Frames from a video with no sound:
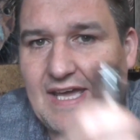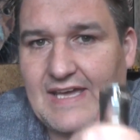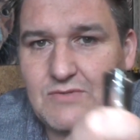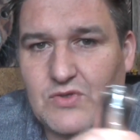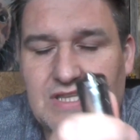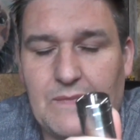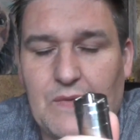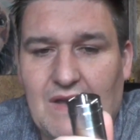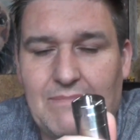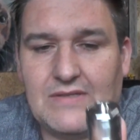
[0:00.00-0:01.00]
am going to
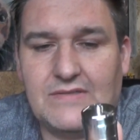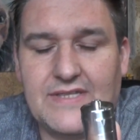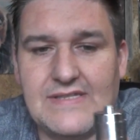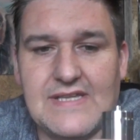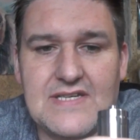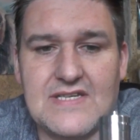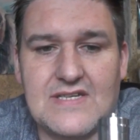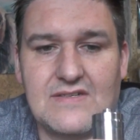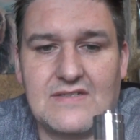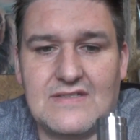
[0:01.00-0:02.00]
put a build in
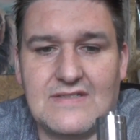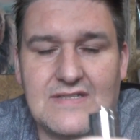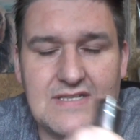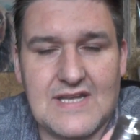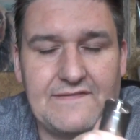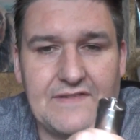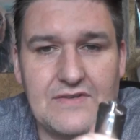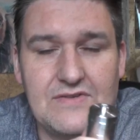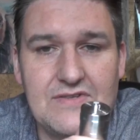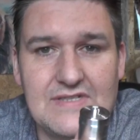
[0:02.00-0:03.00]
this
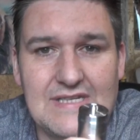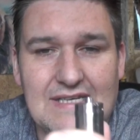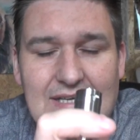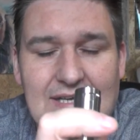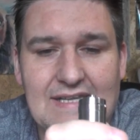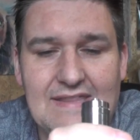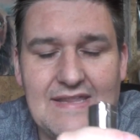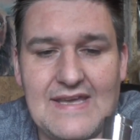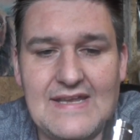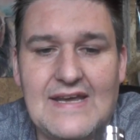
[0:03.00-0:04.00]
afternoon, and
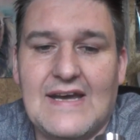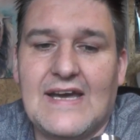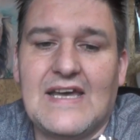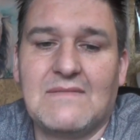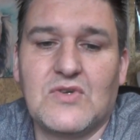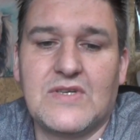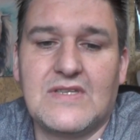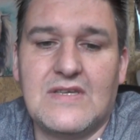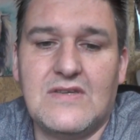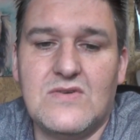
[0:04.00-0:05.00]
then I am going
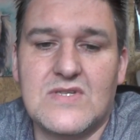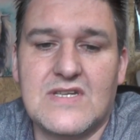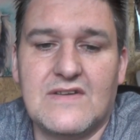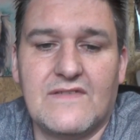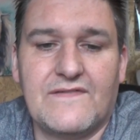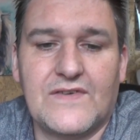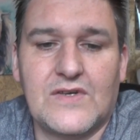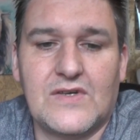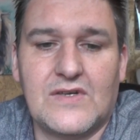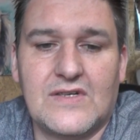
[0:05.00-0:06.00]
to use it
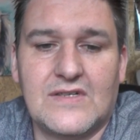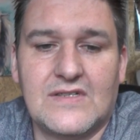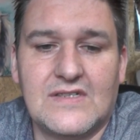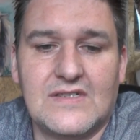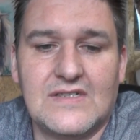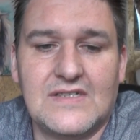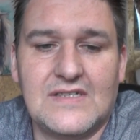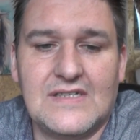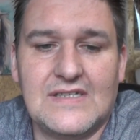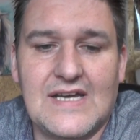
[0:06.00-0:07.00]
for
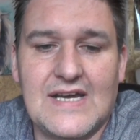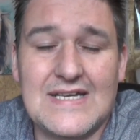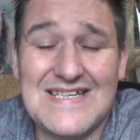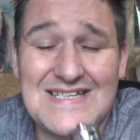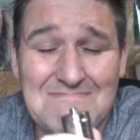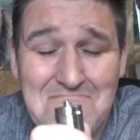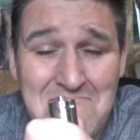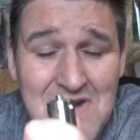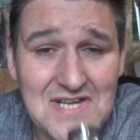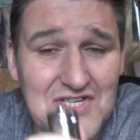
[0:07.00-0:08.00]
as
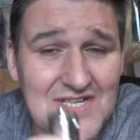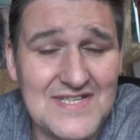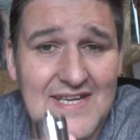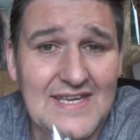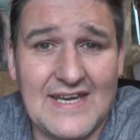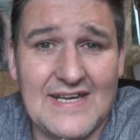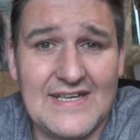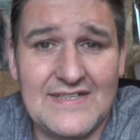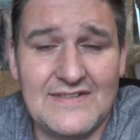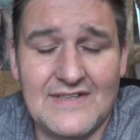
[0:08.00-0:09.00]
much as I
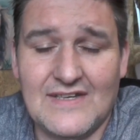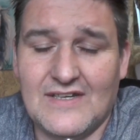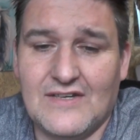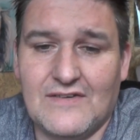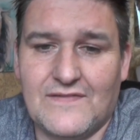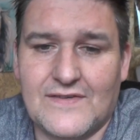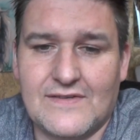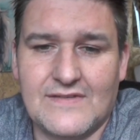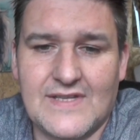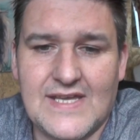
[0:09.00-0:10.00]
can
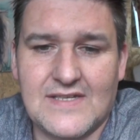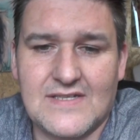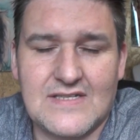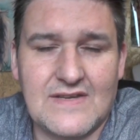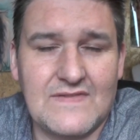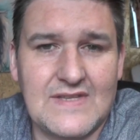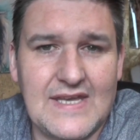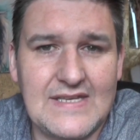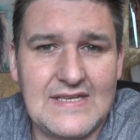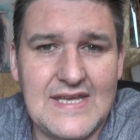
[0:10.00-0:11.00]
for the next
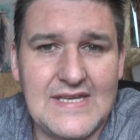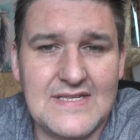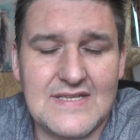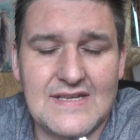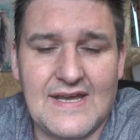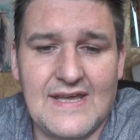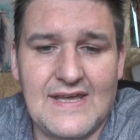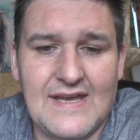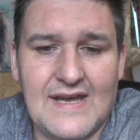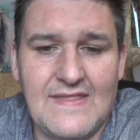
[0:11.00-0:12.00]
7-10 days,
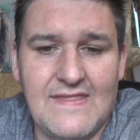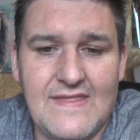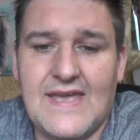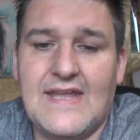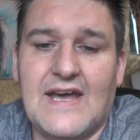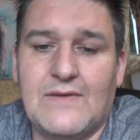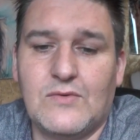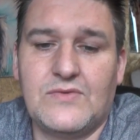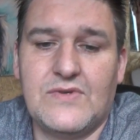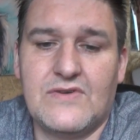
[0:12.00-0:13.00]
and then I
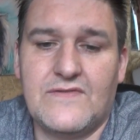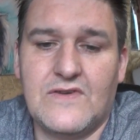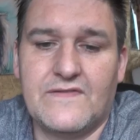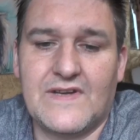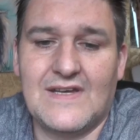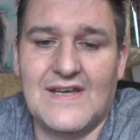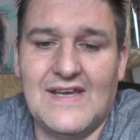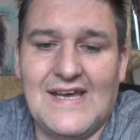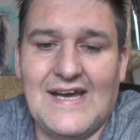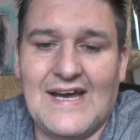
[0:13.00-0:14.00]
will do a review for it.
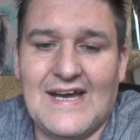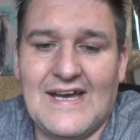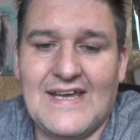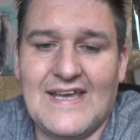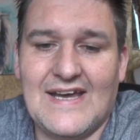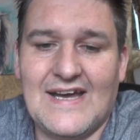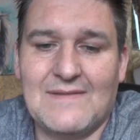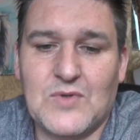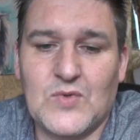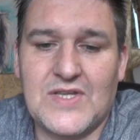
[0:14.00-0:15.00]
I
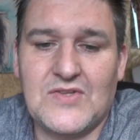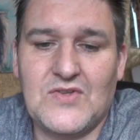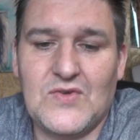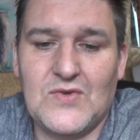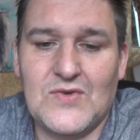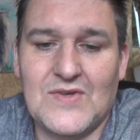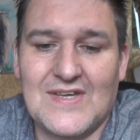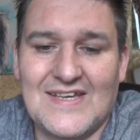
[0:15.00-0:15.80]
am going to